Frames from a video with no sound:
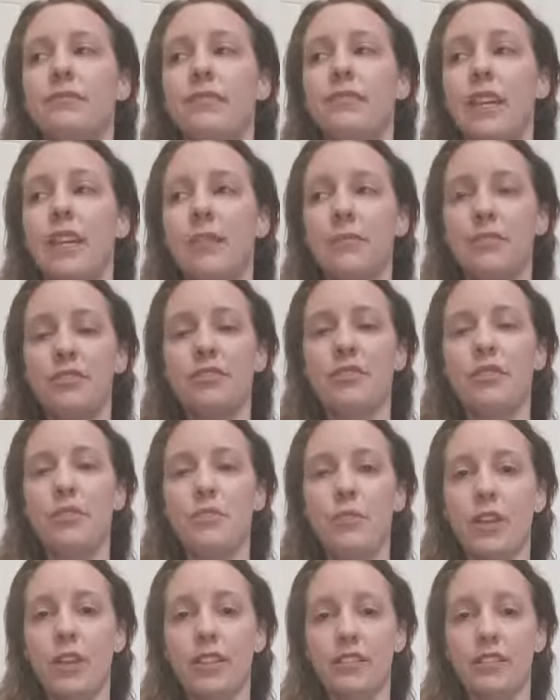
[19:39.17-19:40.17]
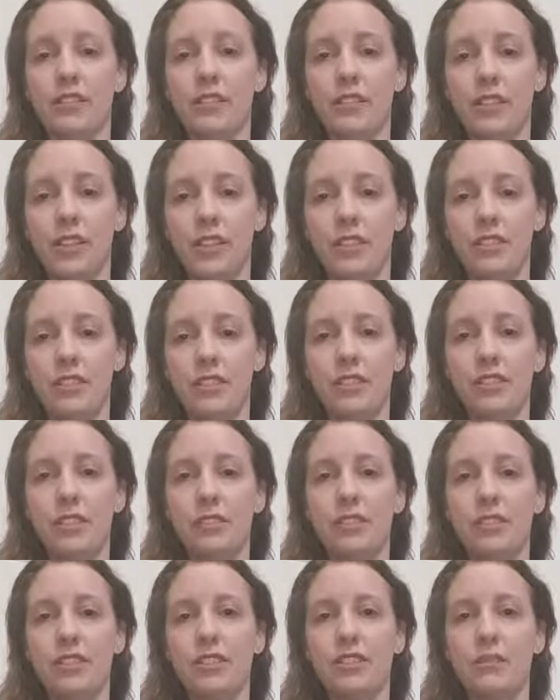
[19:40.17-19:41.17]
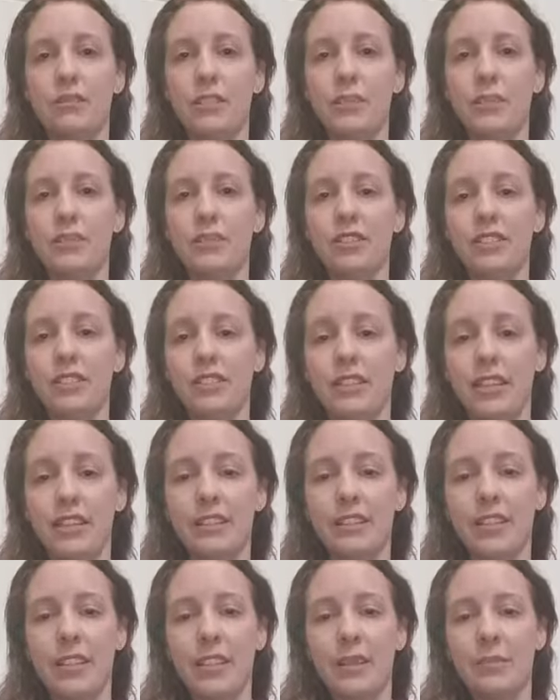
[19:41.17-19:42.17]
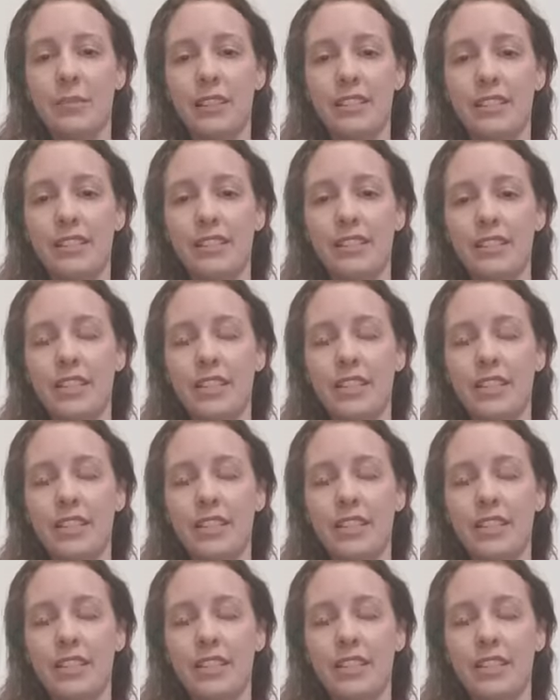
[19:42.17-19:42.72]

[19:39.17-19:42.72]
able to spread the illness. There's still people sick because